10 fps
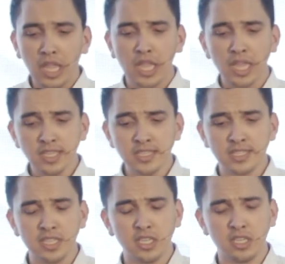And
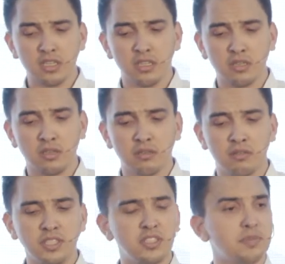
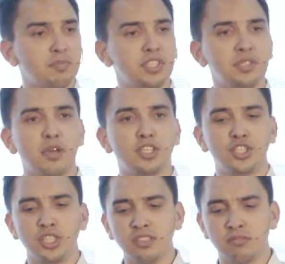this is pretty
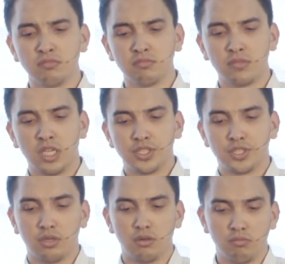much it.
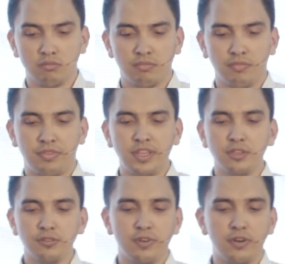So
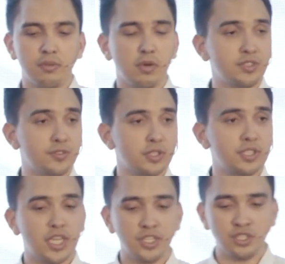thank you very much for your
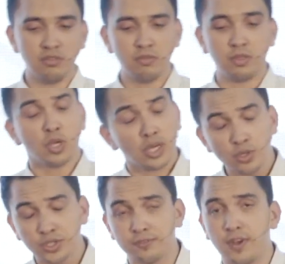attention. You can
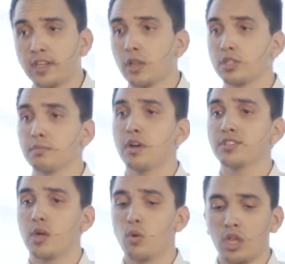also find a lot
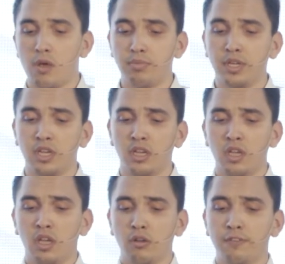about our company
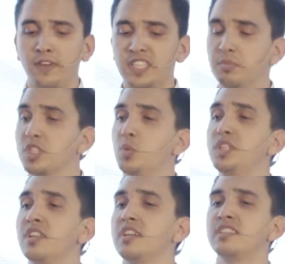on Facebook,
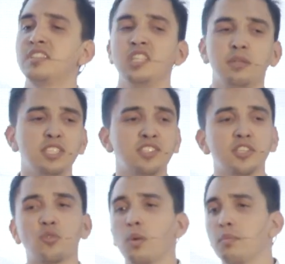Twitter, LinkedIn,
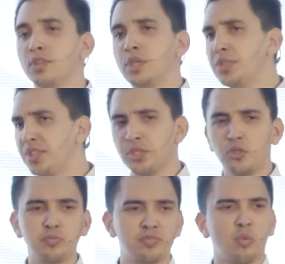Instagram,
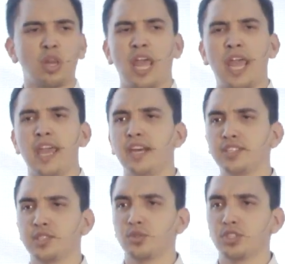YouTube, well, any
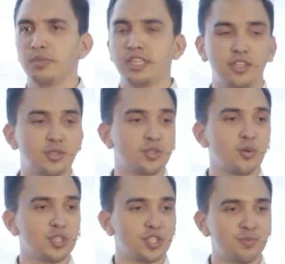social media you so
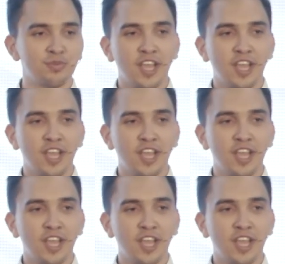wish.